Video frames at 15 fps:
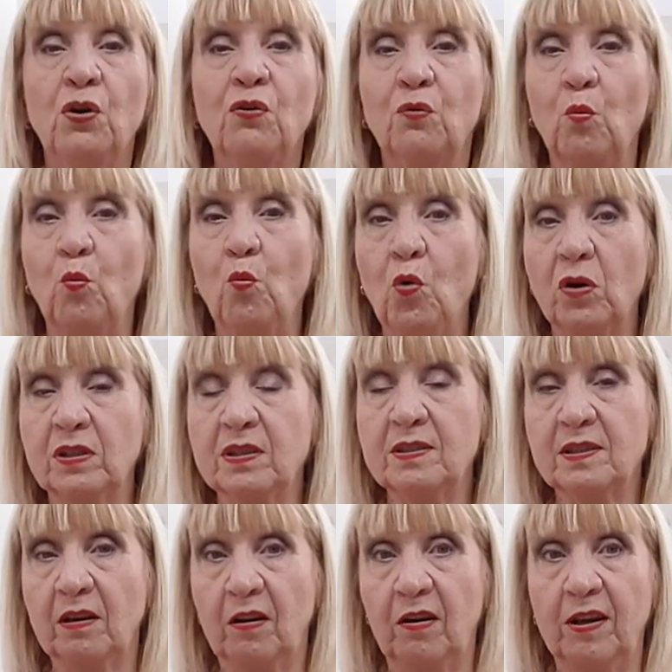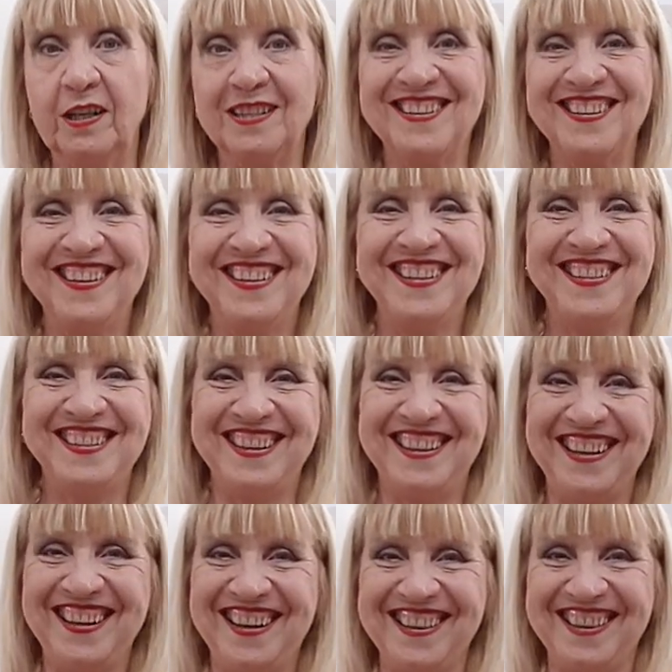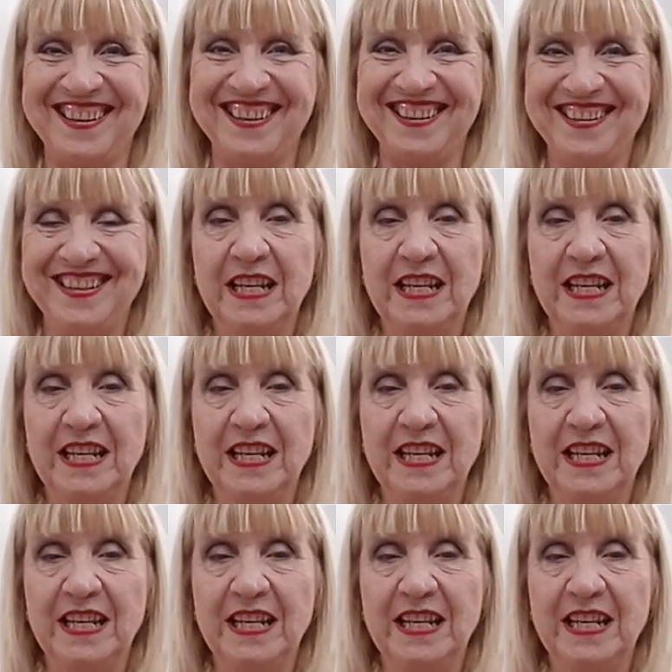from one side to the other.